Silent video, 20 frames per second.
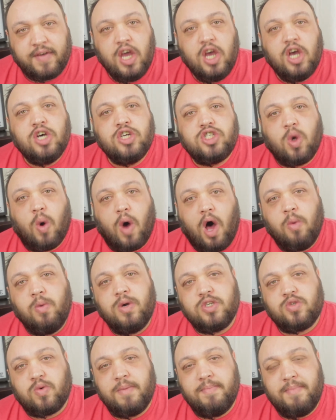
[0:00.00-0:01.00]
So
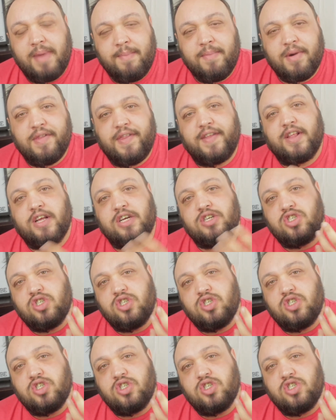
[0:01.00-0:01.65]
always remember that the